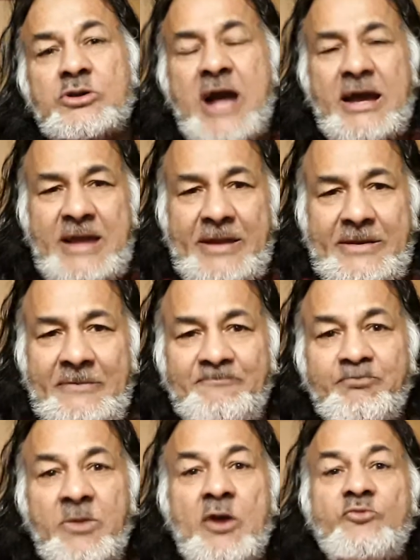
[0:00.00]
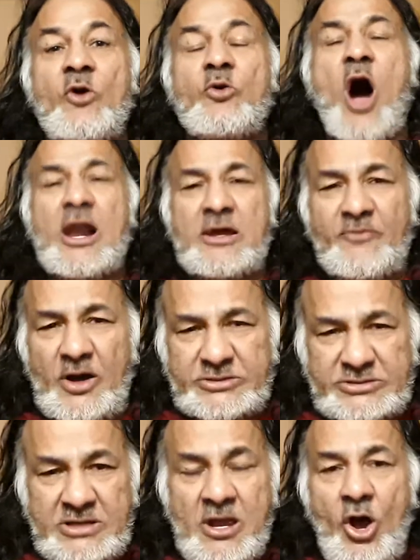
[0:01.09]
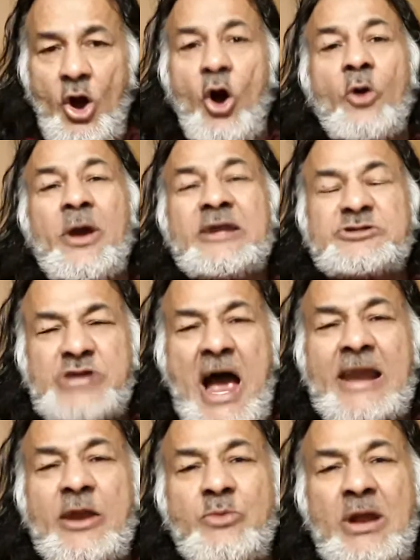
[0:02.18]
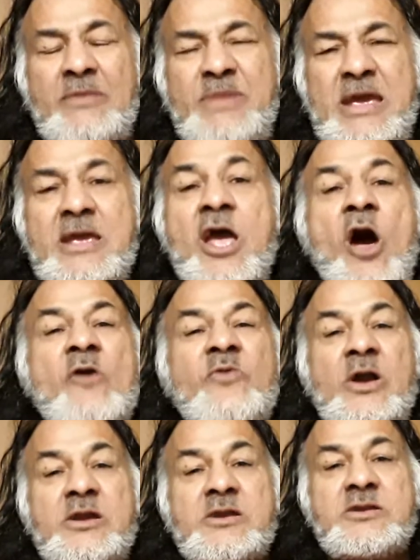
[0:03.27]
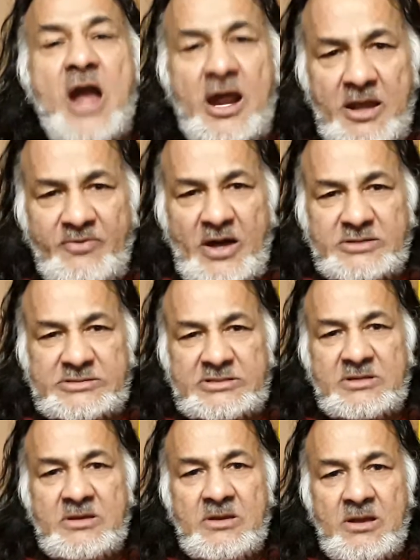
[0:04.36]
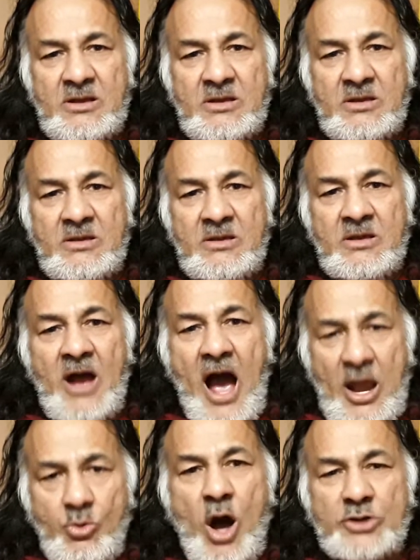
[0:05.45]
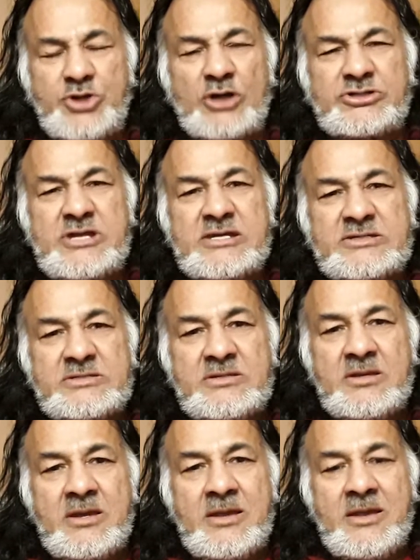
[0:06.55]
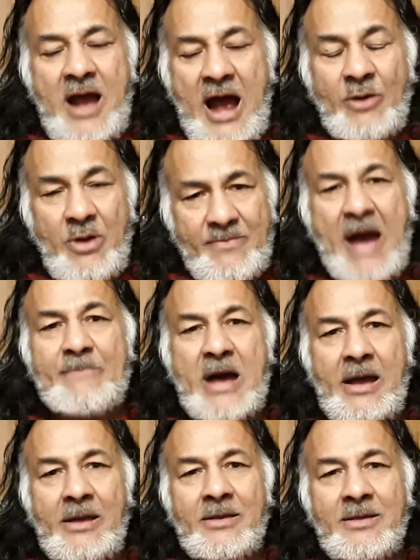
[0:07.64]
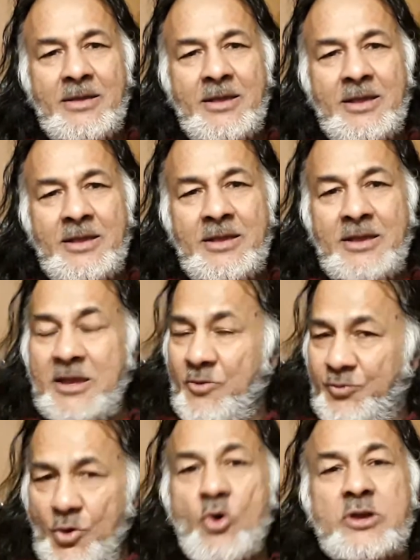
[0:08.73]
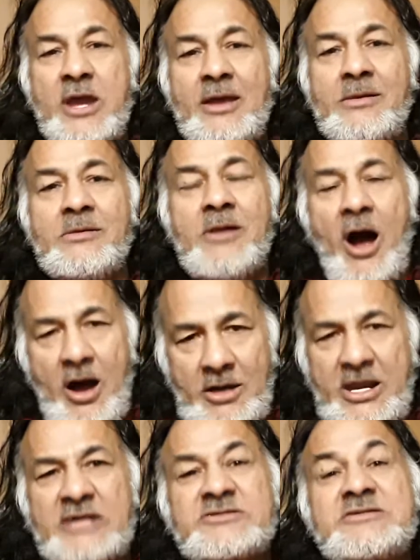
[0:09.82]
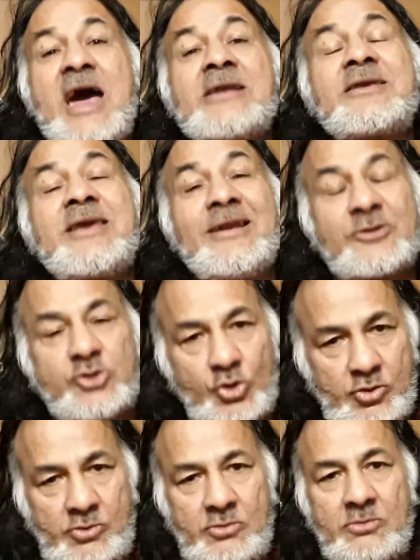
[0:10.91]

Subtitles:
Guyana for all of us, or it shall and will be for none of us. I want justice. And remember, if you kill, others can kill too.